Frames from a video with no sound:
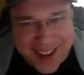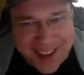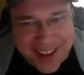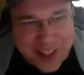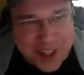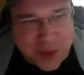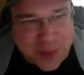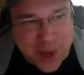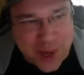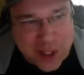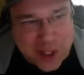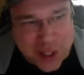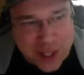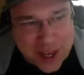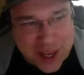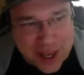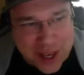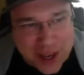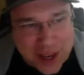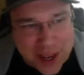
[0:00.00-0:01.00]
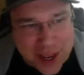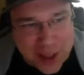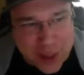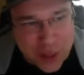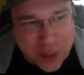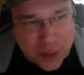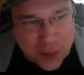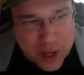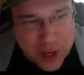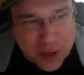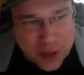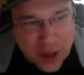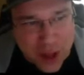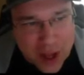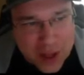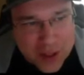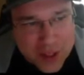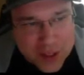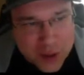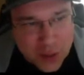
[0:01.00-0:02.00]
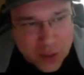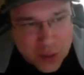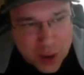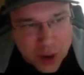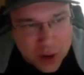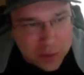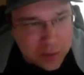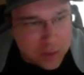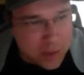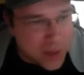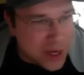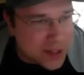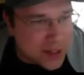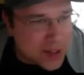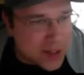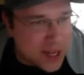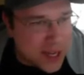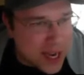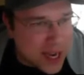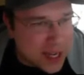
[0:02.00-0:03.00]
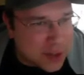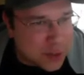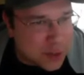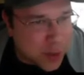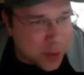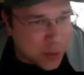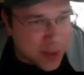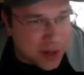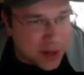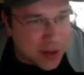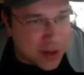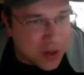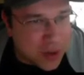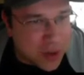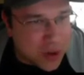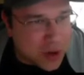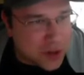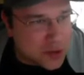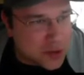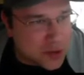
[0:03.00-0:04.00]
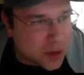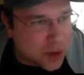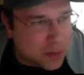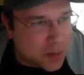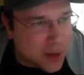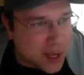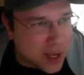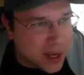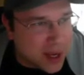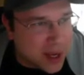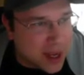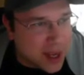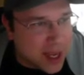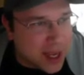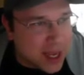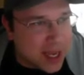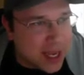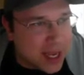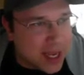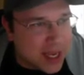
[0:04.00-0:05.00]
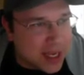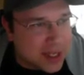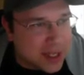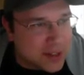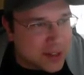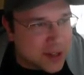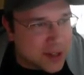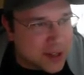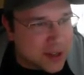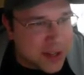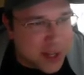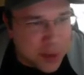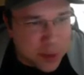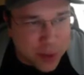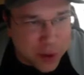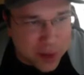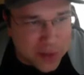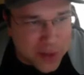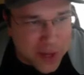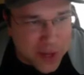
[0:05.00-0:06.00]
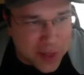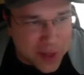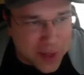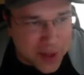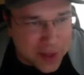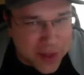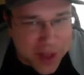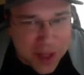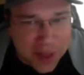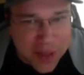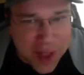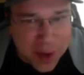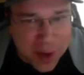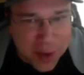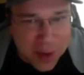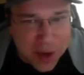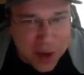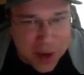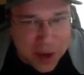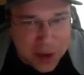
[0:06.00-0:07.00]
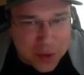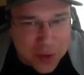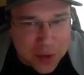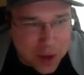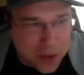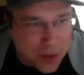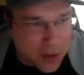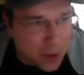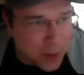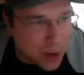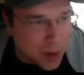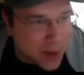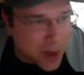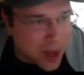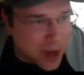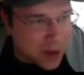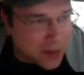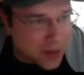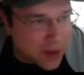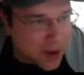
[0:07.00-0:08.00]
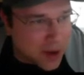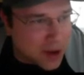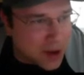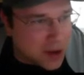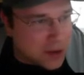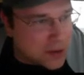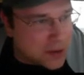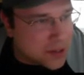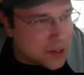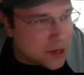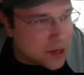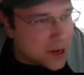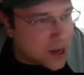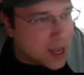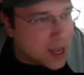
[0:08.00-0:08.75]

Especially 3 losses, one being to the Knicks, one being to the Hornets, one being to the T-Wolves. I think that would create a little bit of panic there in Houston.